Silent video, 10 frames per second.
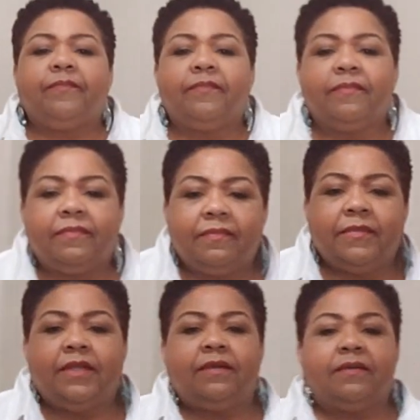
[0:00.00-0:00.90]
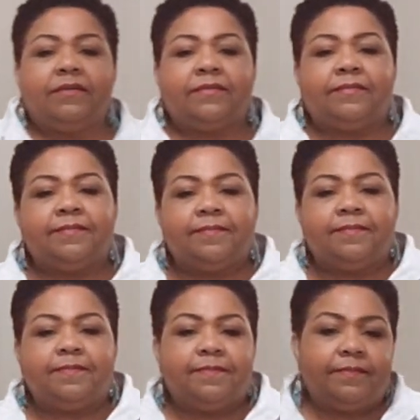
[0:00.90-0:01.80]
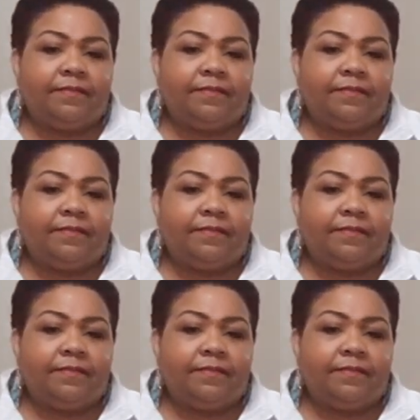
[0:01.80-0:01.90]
Nothing is said.